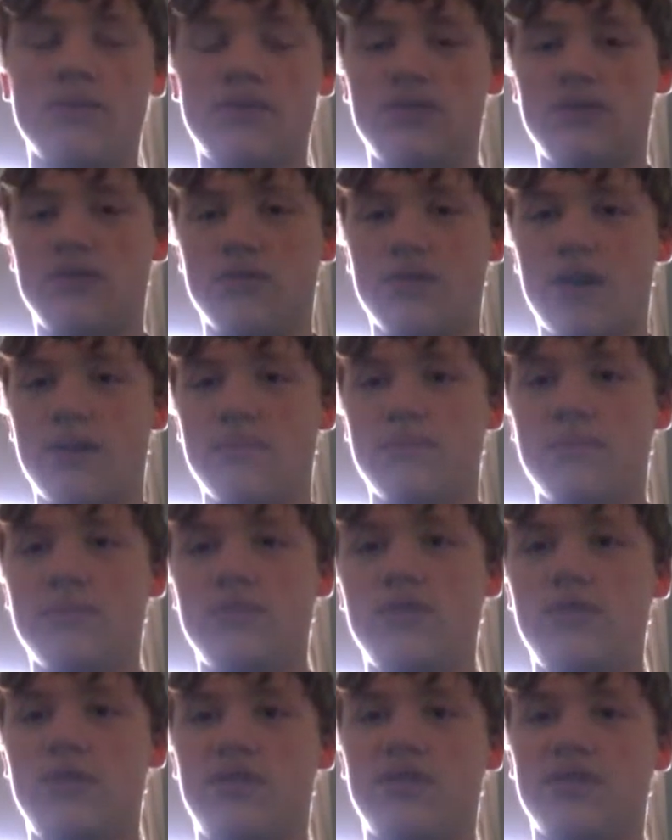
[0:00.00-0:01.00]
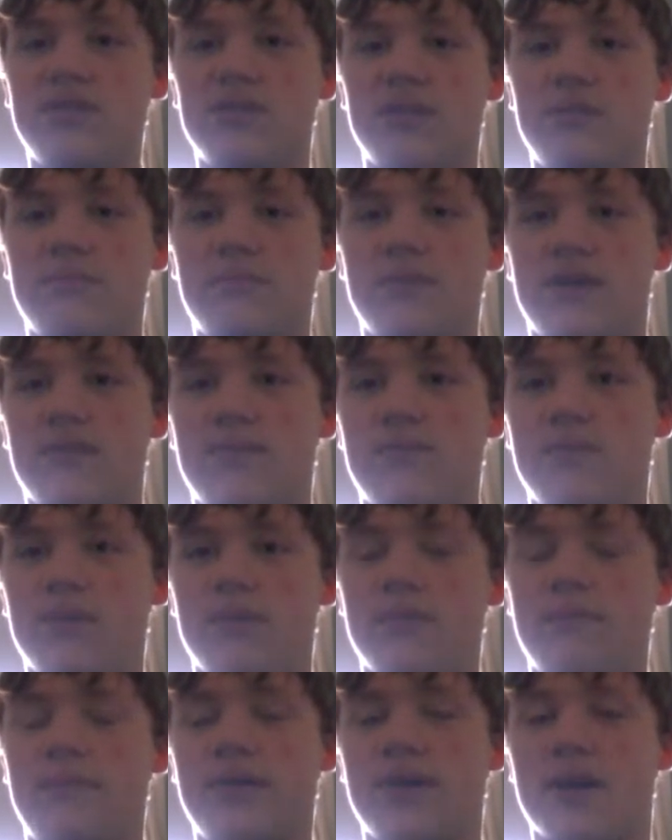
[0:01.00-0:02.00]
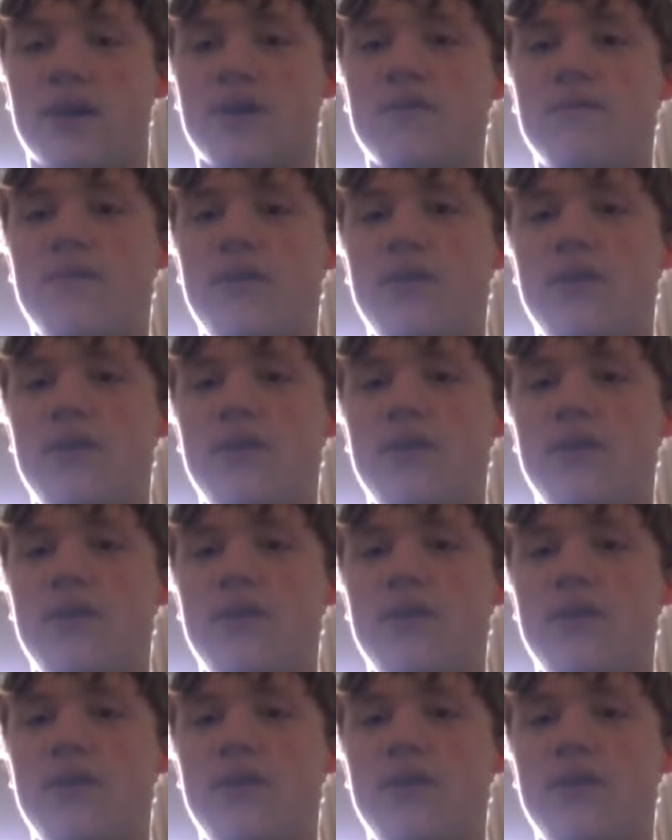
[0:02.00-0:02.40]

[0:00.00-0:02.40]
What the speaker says: To do that, Jigglypuff will appear.